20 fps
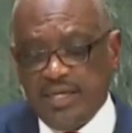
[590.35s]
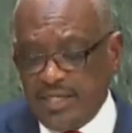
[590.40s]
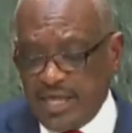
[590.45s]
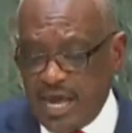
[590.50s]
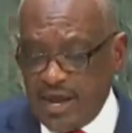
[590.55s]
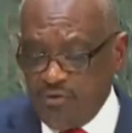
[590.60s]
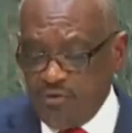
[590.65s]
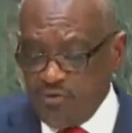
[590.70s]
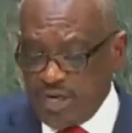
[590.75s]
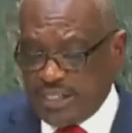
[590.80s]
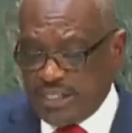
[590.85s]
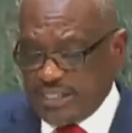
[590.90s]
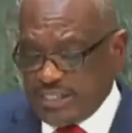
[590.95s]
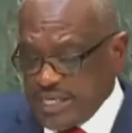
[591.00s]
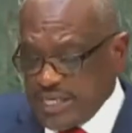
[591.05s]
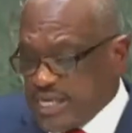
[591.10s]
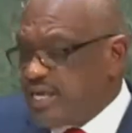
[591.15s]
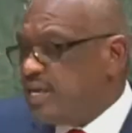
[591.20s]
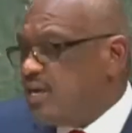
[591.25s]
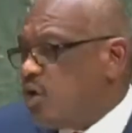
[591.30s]
then
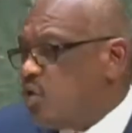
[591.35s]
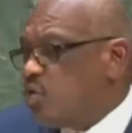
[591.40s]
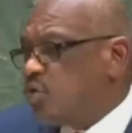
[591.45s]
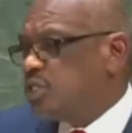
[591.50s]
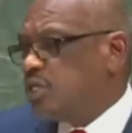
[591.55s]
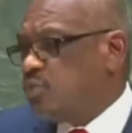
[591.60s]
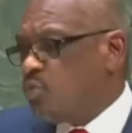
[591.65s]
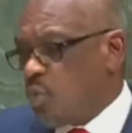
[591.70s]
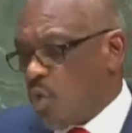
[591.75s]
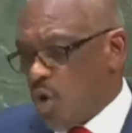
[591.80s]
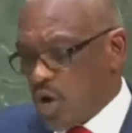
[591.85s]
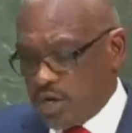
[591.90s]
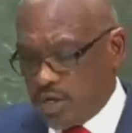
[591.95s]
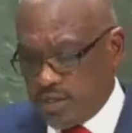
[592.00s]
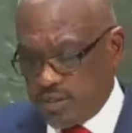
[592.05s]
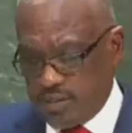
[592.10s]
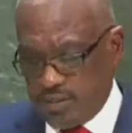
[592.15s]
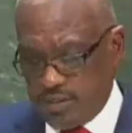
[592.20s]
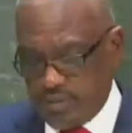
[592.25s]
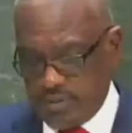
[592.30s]
receding ocean
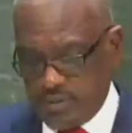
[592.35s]
water